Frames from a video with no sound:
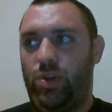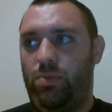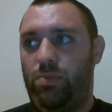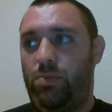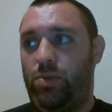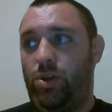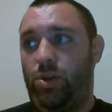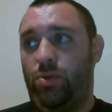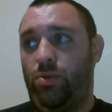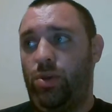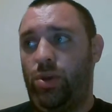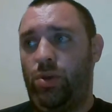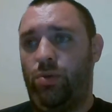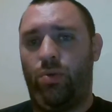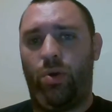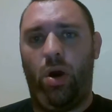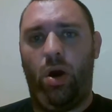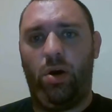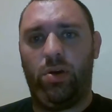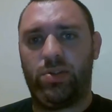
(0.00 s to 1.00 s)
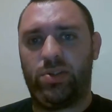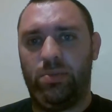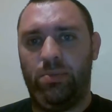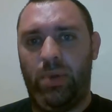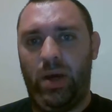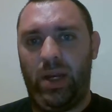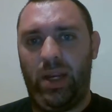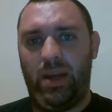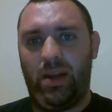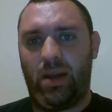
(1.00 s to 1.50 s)
You call
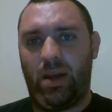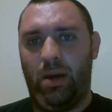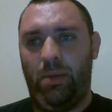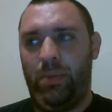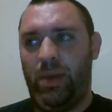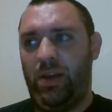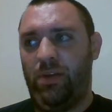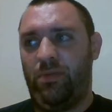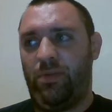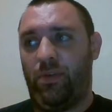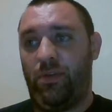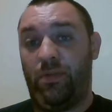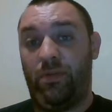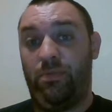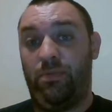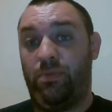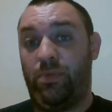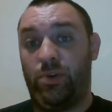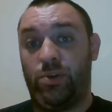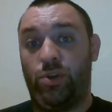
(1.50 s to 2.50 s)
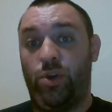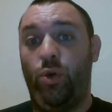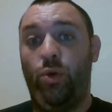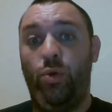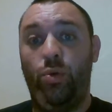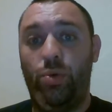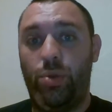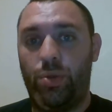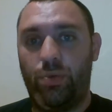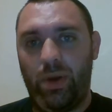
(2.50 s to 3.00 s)
somebody to come in for
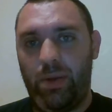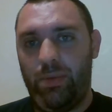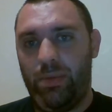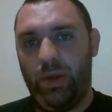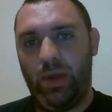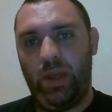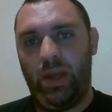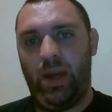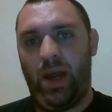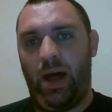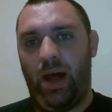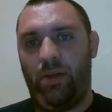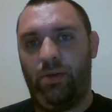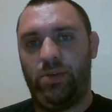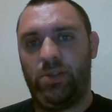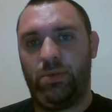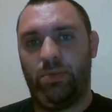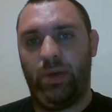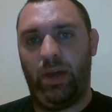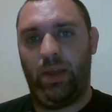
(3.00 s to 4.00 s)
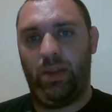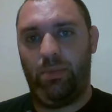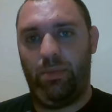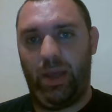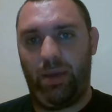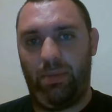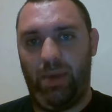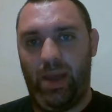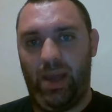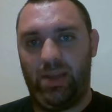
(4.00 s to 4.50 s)
$2-3 million to play the
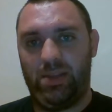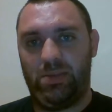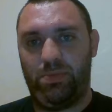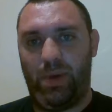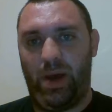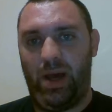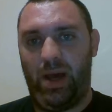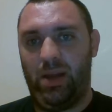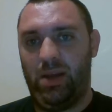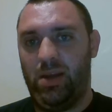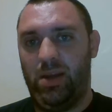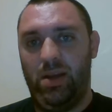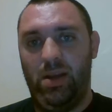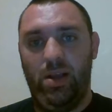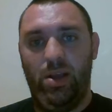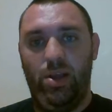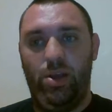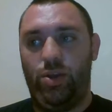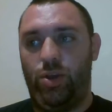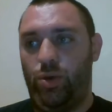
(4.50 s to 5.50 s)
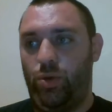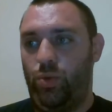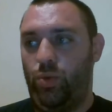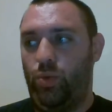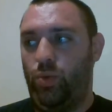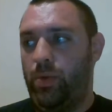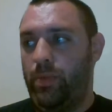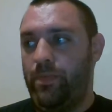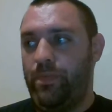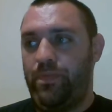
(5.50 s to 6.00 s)
big man spot. You
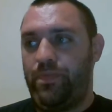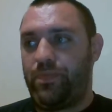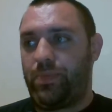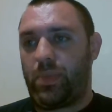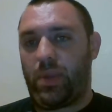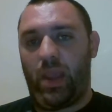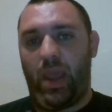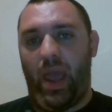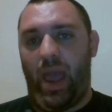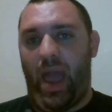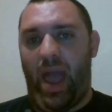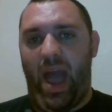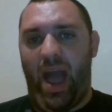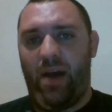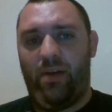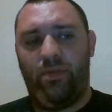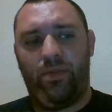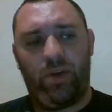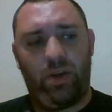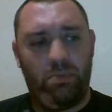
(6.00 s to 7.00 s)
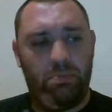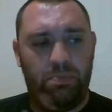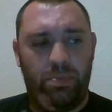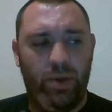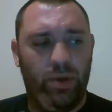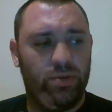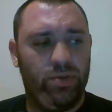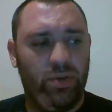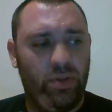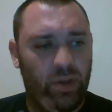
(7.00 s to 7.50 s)

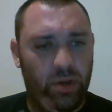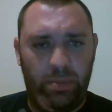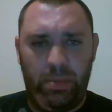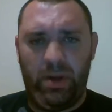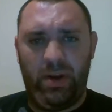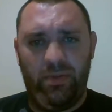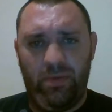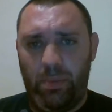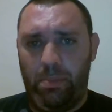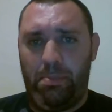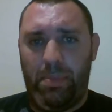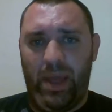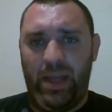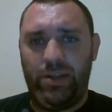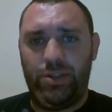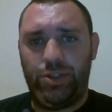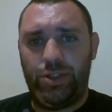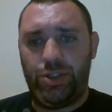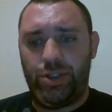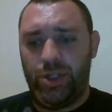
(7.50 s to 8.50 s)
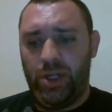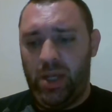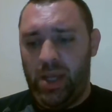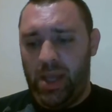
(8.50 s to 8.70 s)
build a little bit of a bench.